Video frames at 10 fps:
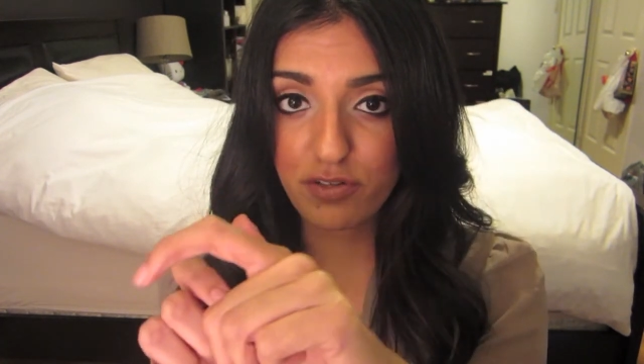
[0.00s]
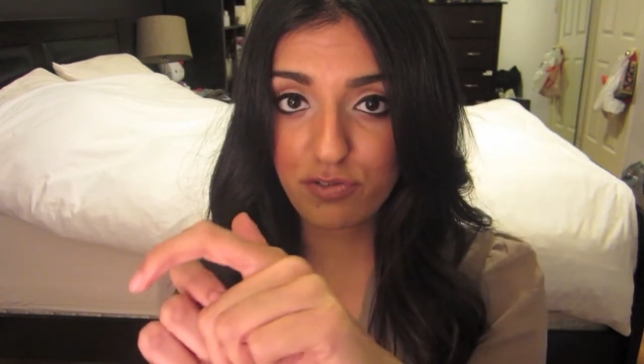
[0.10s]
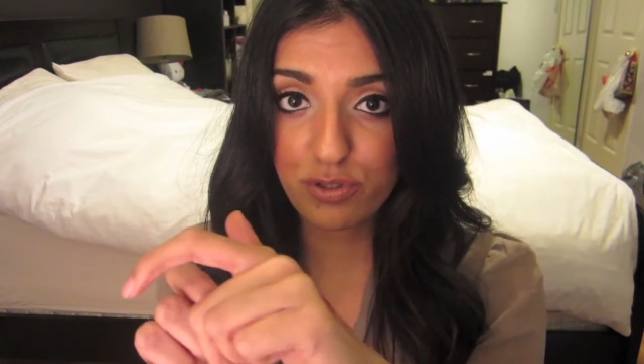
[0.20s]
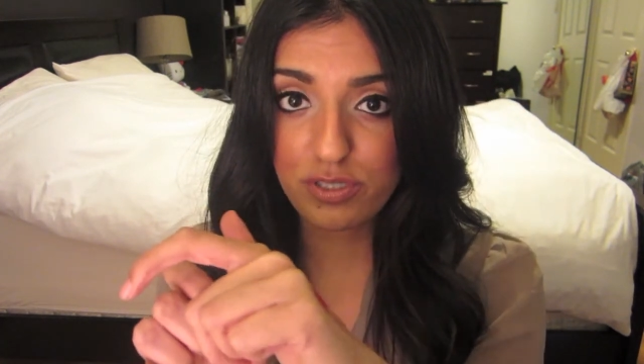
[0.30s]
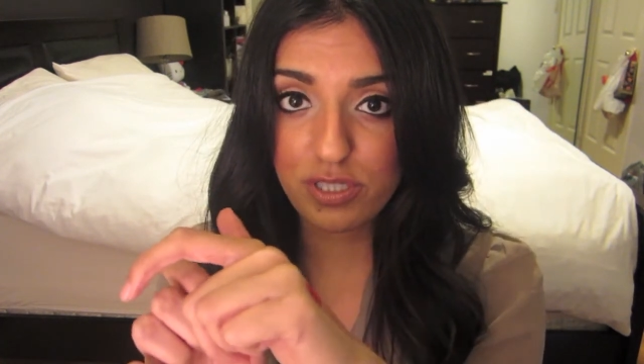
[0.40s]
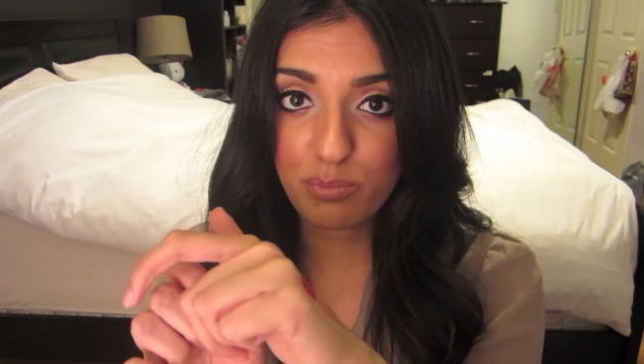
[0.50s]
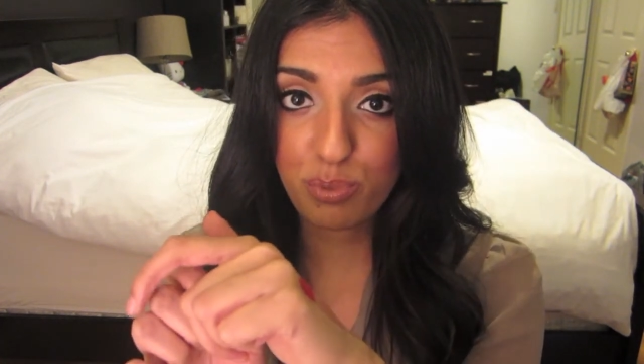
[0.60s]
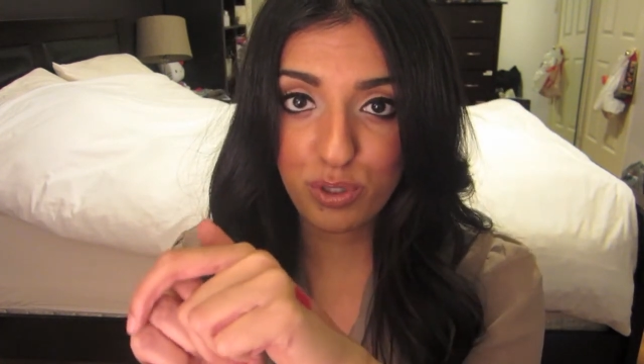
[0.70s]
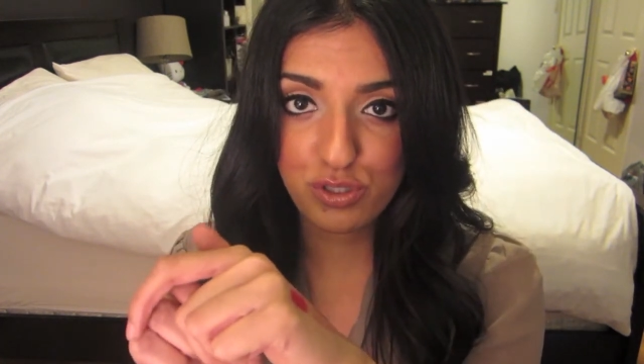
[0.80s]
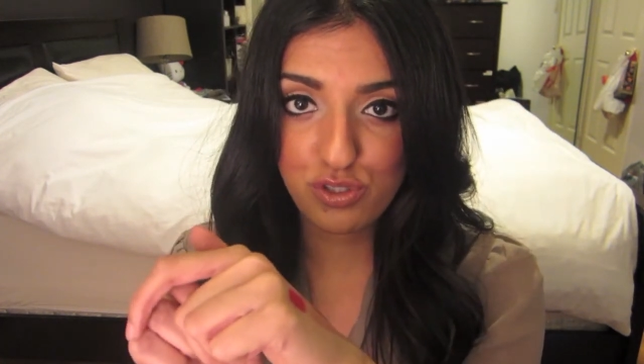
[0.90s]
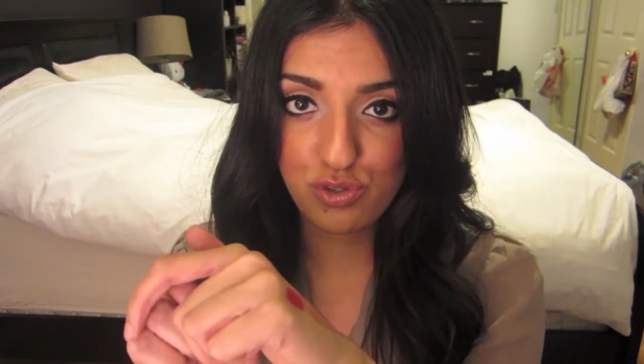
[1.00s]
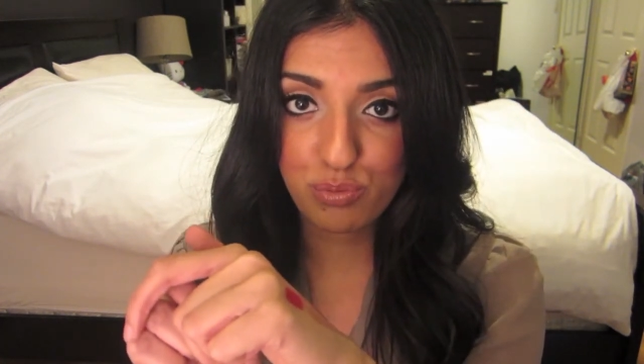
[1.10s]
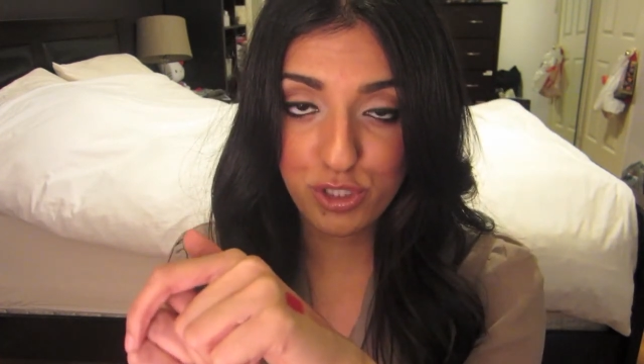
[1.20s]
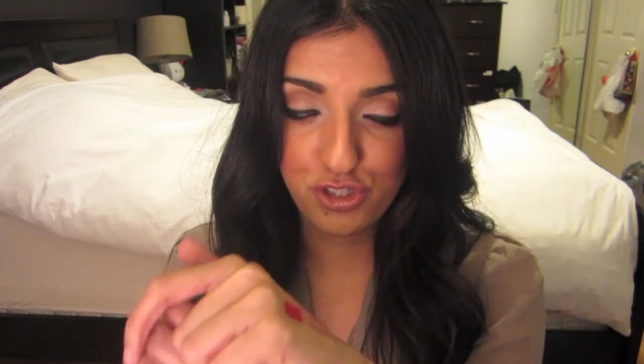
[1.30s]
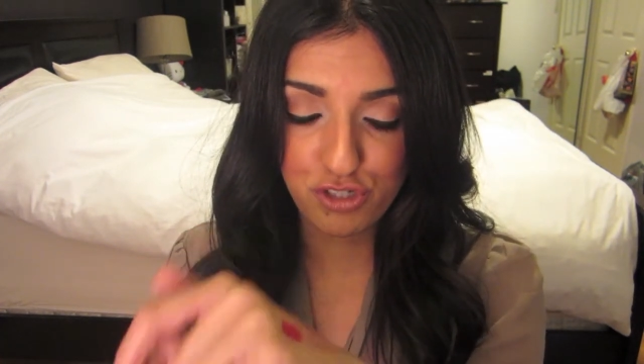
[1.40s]
of course, important to
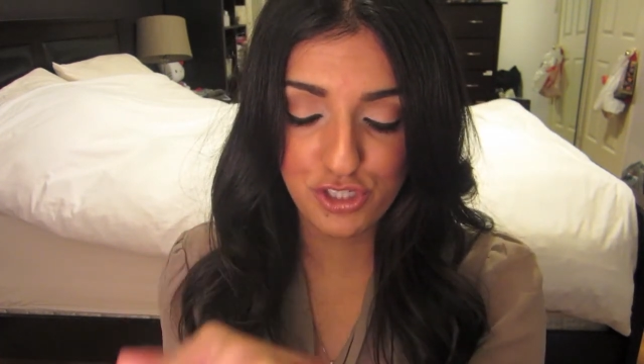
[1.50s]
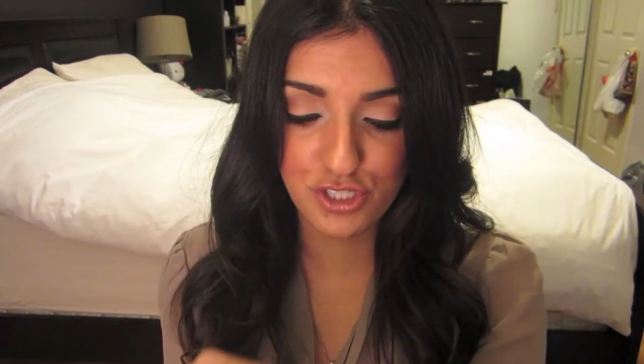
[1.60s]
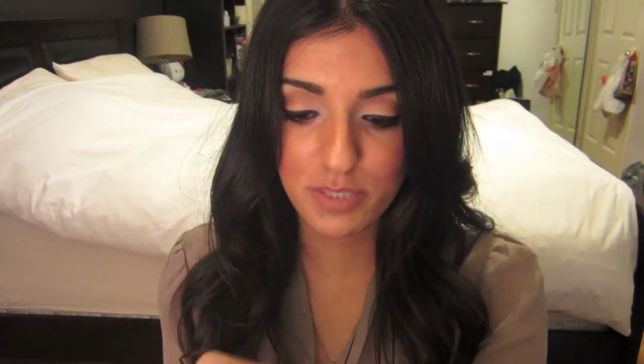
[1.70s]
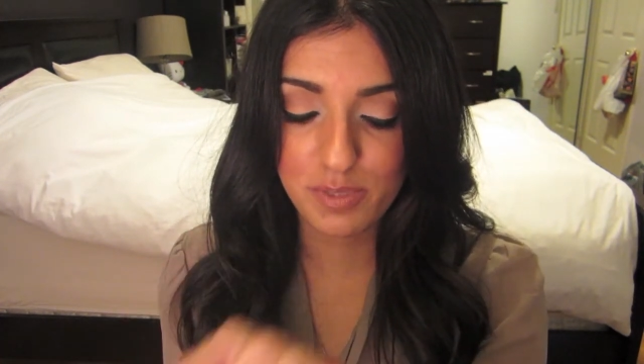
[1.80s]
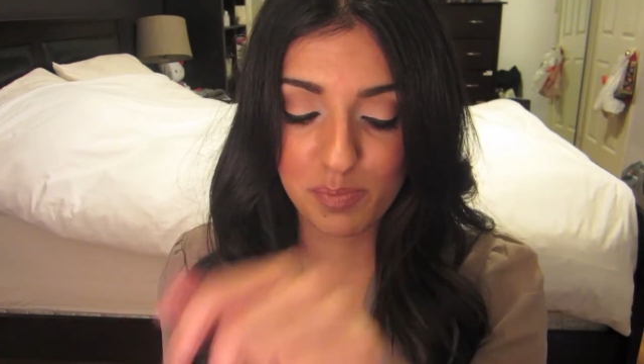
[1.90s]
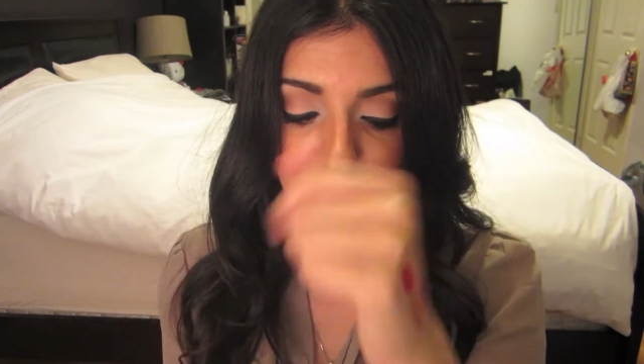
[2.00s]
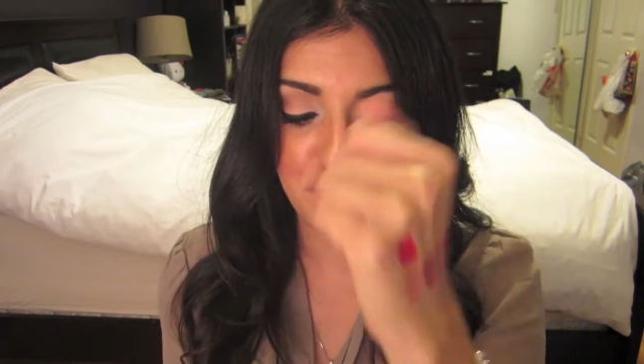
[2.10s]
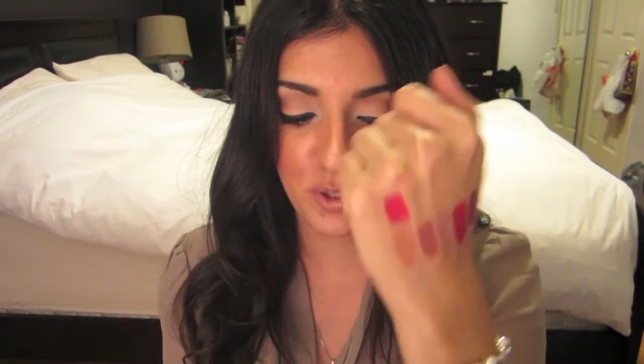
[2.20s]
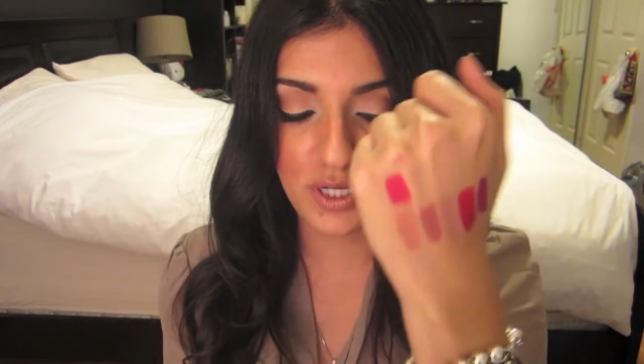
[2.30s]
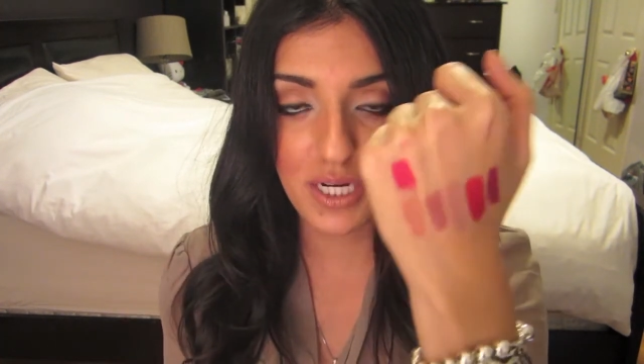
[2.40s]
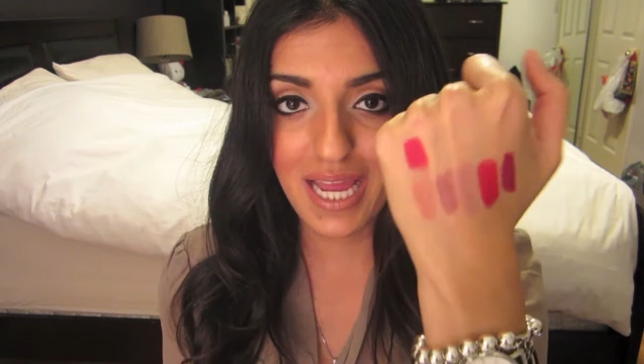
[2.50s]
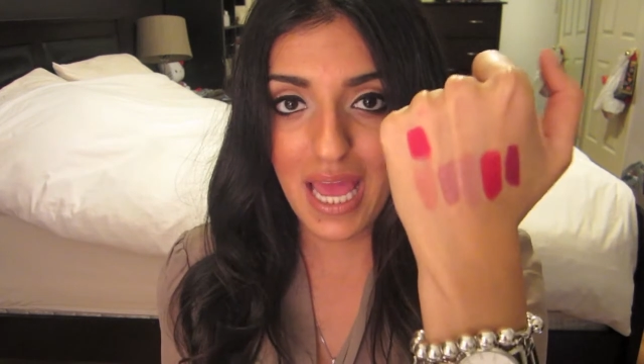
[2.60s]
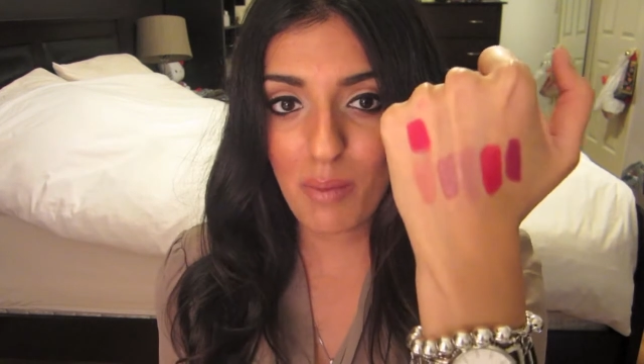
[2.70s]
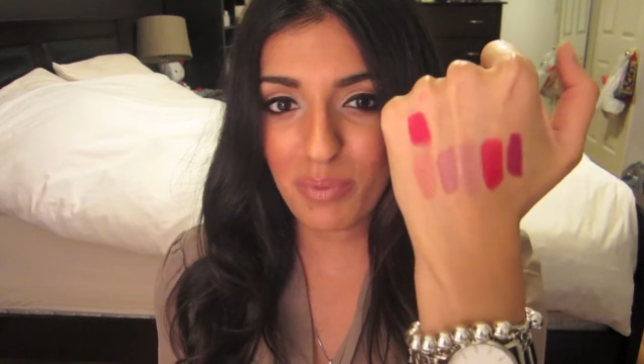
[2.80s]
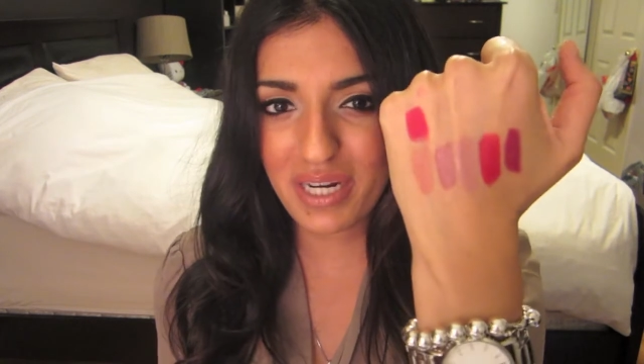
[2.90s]
moisturize your lips before,
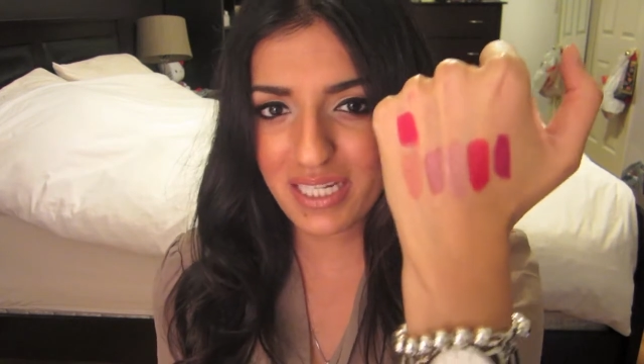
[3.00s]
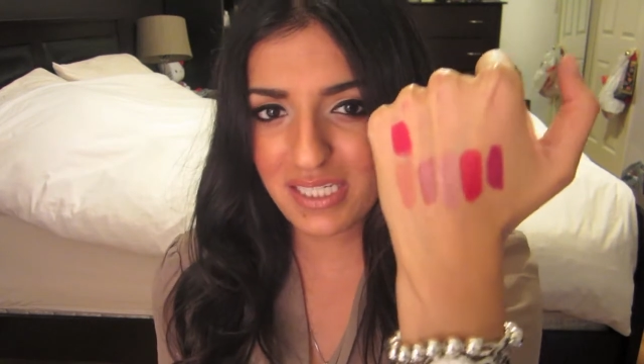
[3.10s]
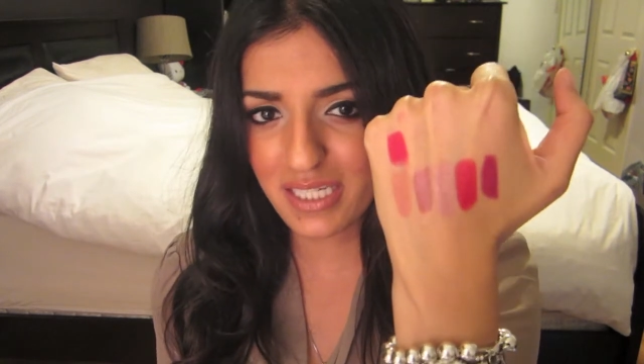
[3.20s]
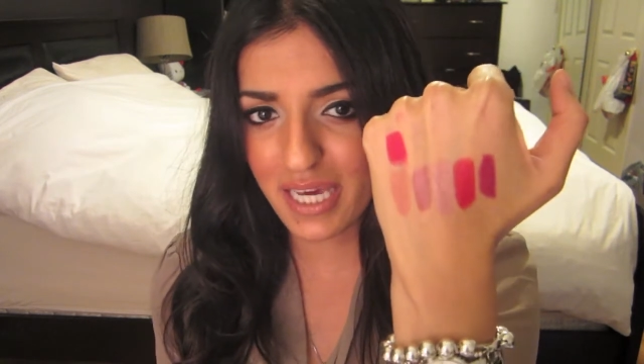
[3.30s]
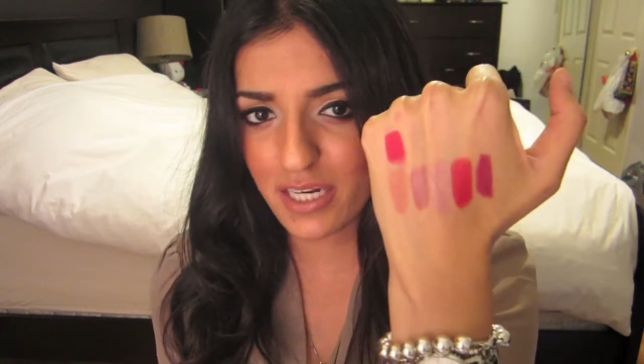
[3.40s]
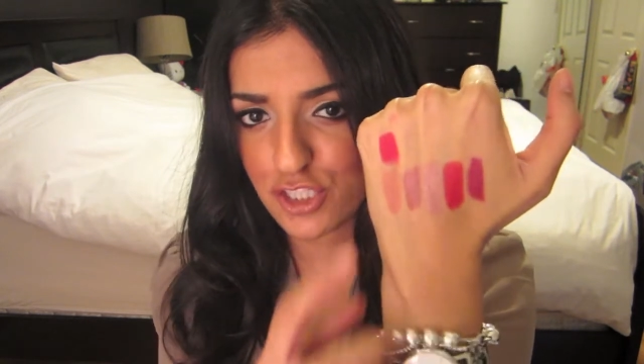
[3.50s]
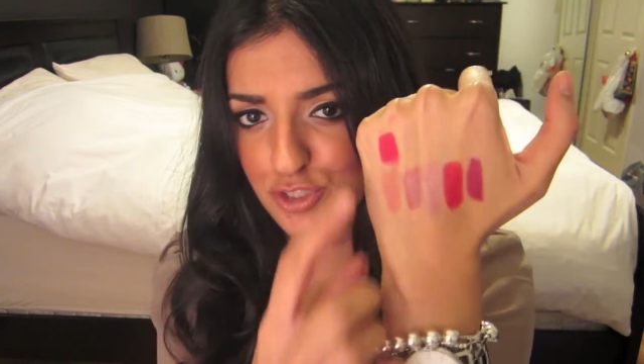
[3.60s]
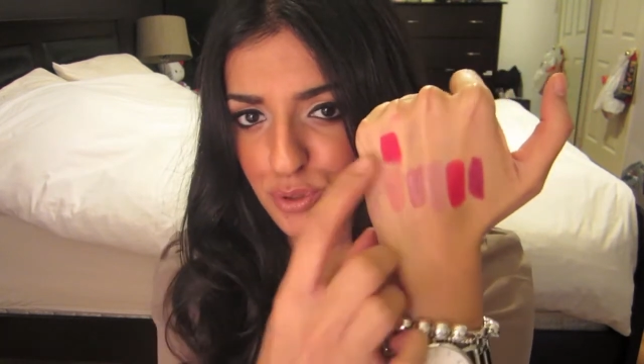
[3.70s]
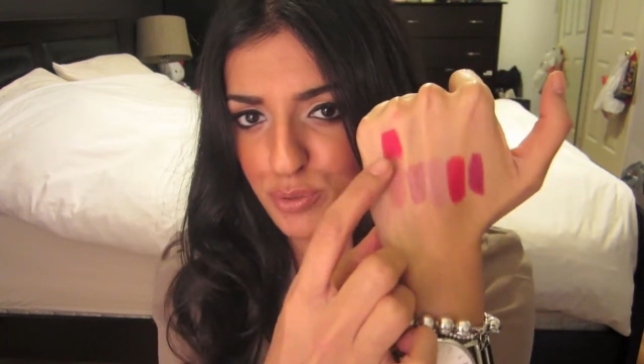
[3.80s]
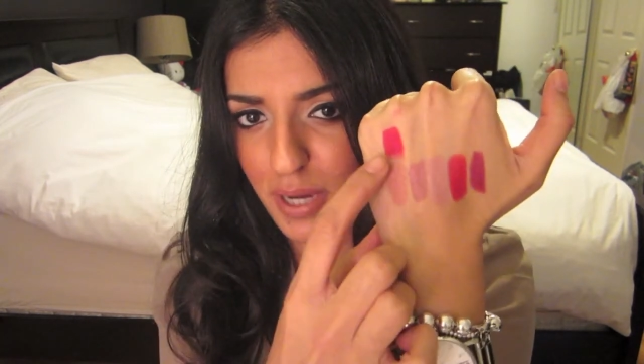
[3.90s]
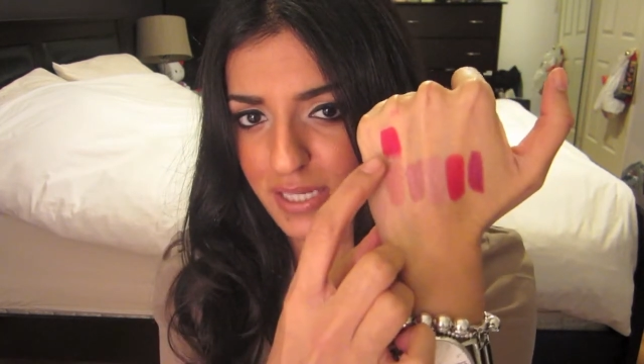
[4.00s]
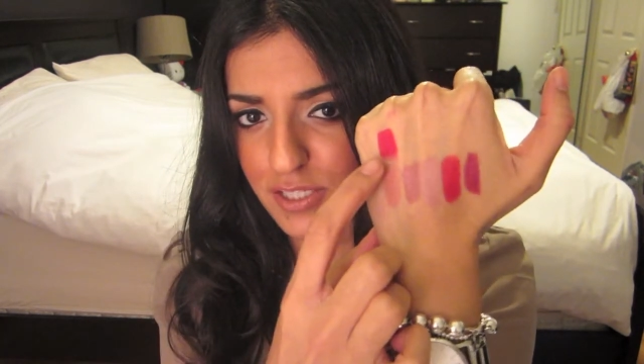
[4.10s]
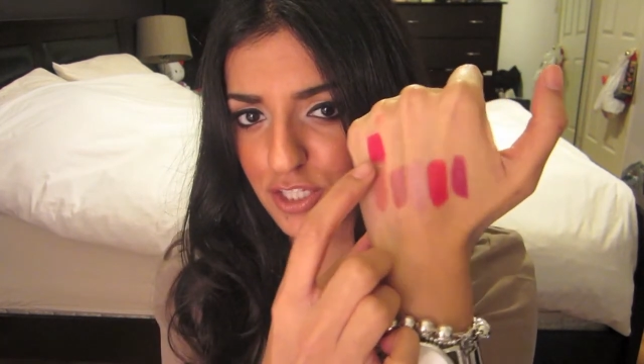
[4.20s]
but it is, again, a true red.